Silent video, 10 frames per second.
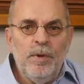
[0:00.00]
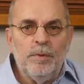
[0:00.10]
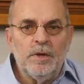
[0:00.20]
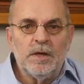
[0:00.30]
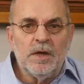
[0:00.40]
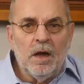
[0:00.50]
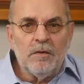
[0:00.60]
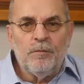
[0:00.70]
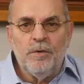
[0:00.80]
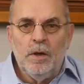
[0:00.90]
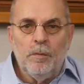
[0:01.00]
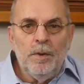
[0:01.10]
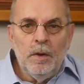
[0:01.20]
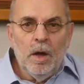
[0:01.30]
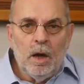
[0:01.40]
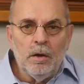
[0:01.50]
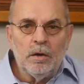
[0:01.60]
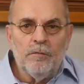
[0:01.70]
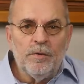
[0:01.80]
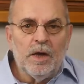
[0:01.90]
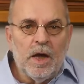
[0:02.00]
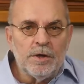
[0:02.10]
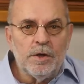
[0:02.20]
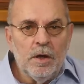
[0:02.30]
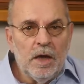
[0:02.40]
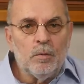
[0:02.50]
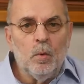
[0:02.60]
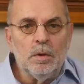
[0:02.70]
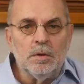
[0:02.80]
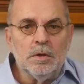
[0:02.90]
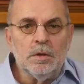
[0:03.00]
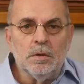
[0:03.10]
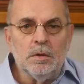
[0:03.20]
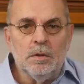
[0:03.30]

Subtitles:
people that can't free up a lot of cash at once.